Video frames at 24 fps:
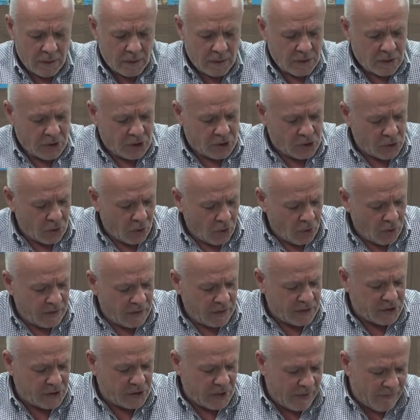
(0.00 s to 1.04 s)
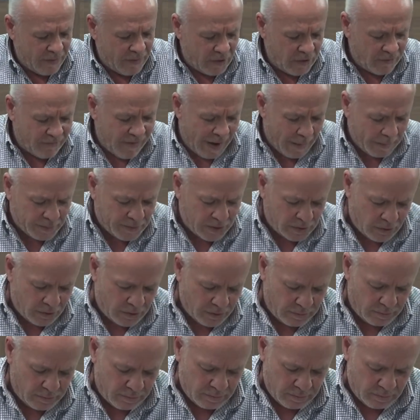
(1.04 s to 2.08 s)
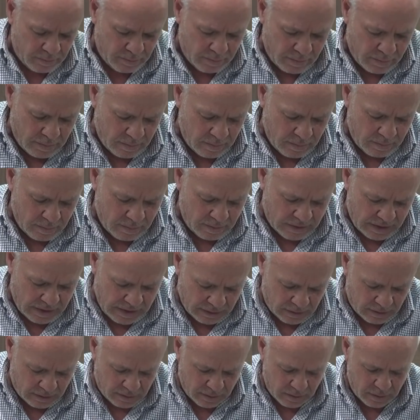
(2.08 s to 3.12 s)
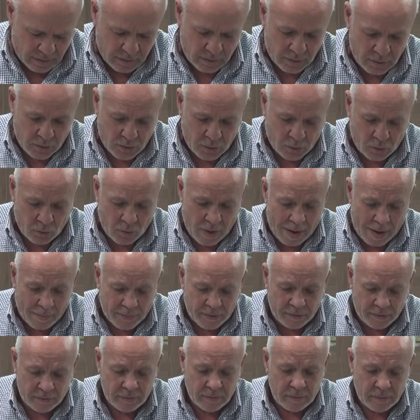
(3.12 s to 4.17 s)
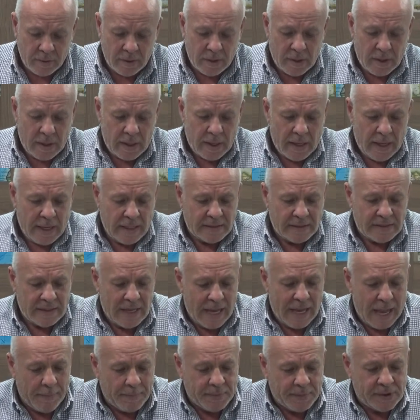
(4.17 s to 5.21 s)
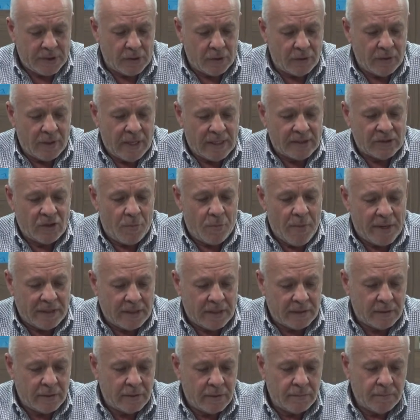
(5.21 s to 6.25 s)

So the servant of Absalom did to Amnon as Absalom has commanded.